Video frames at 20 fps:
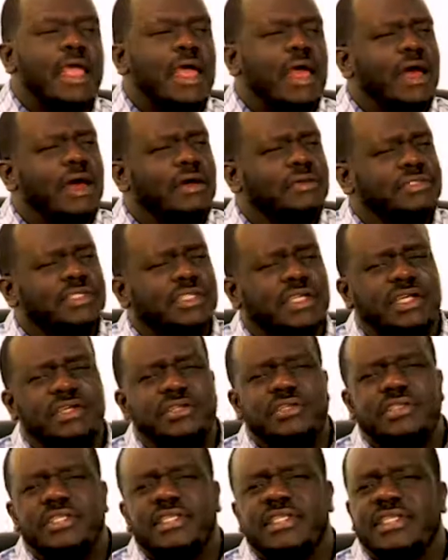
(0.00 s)
I'll tell
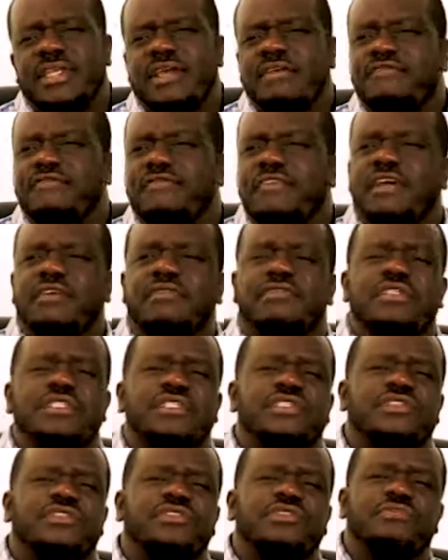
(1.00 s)
you this, and I found
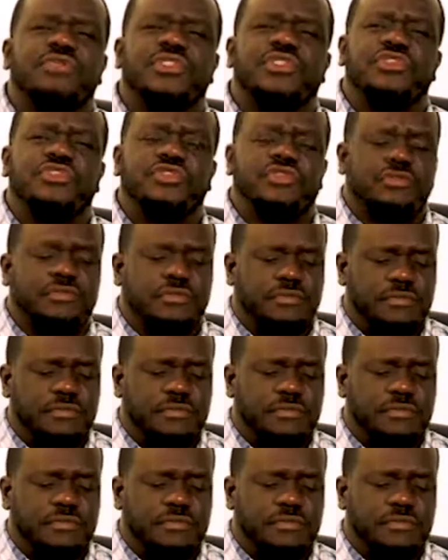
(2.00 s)
this to be true.